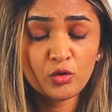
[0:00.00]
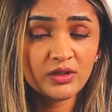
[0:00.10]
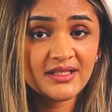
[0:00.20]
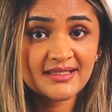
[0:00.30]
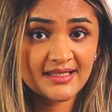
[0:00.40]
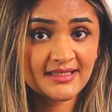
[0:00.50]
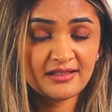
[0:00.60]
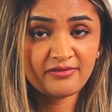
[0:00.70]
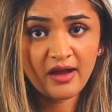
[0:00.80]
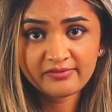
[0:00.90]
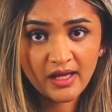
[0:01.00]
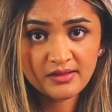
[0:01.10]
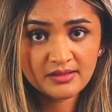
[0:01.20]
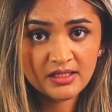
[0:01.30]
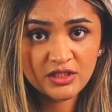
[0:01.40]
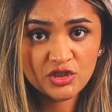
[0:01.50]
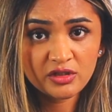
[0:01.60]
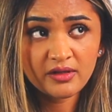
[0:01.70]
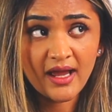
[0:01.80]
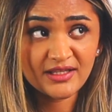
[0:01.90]
only 65,000 each
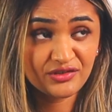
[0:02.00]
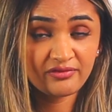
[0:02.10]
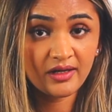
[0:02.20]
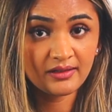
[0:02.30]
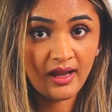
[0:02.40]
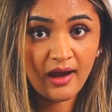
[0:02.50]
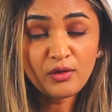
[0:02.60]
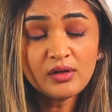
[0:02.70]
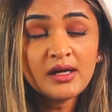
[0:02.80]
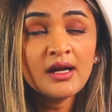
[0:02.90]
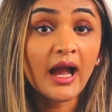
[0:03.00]
year as of right now.